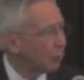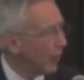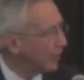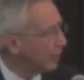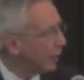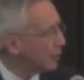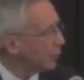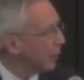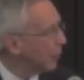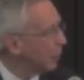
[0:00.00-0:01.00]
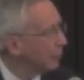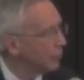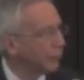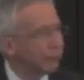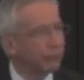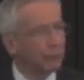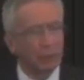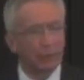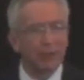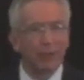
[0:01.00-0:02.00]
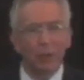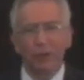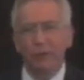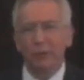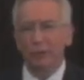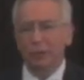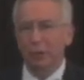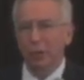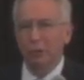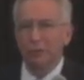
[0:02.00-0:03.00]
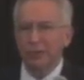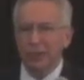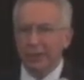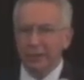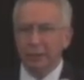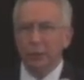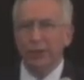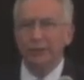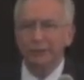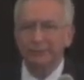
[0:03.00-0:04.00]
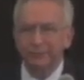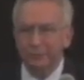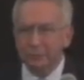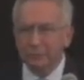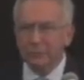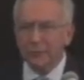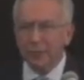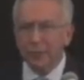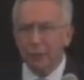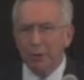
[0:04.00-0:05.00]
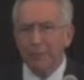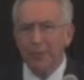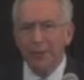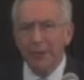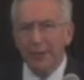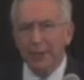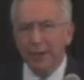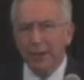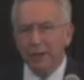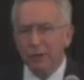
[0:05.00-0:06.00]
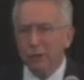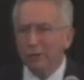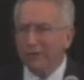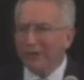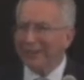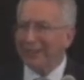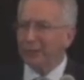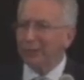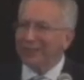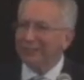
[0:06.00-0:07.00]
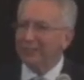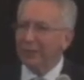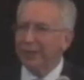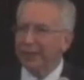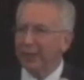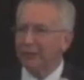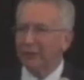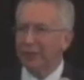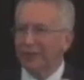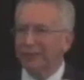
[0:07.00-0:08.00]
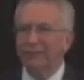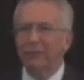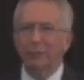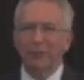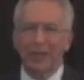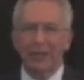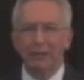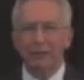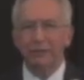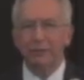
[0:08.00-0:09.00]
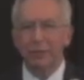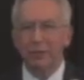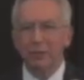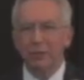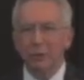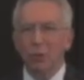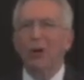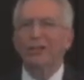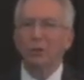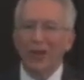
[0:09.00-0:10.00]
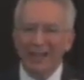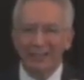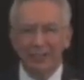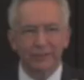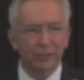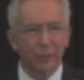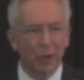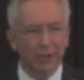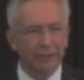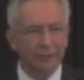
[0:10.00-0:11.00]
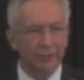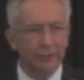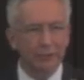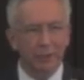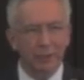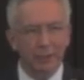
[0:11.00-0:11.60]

regulators on both, everywhere in the globe, in China, US, Europe, should listen very carefully to different players who want to access the markets.